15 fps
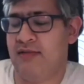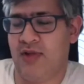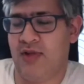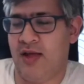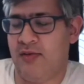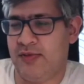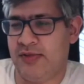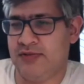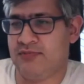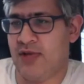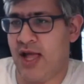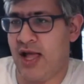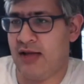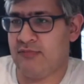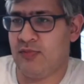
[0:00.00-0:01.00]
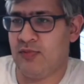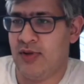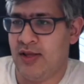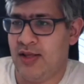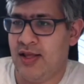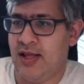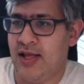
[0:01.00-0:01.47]
I mean,
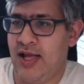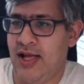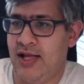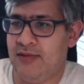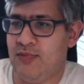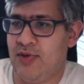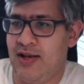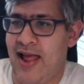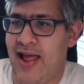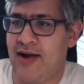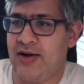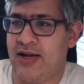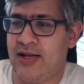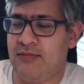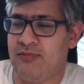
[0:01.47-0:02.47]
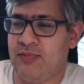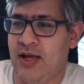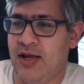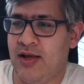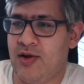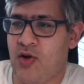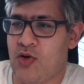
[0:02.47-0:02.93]
Larry
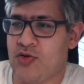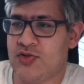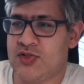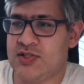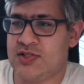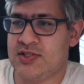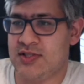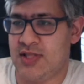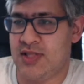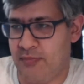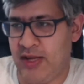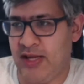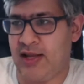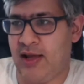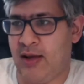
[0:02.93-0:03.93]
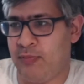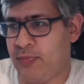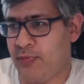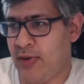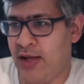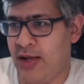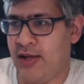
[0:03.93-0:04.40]
hosts the
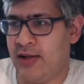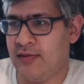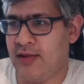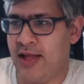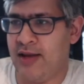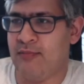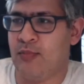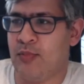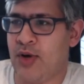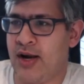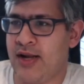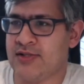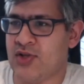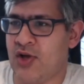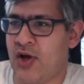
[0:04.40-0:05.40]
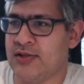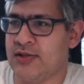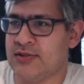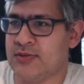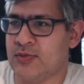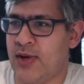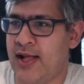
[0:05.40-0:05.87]
meetup, and Brian's on
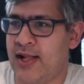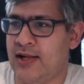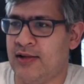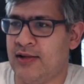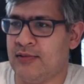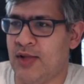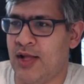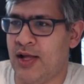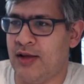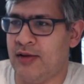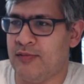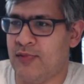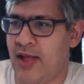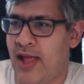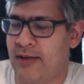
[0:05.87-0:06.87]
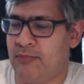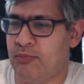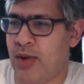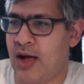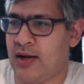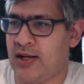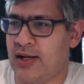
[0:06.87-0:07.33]
as well at
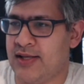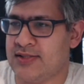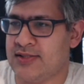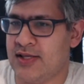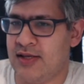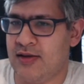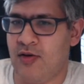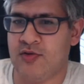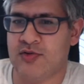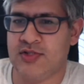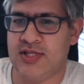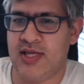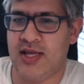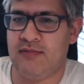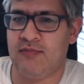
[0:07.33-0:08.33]
Barclays. He hosts it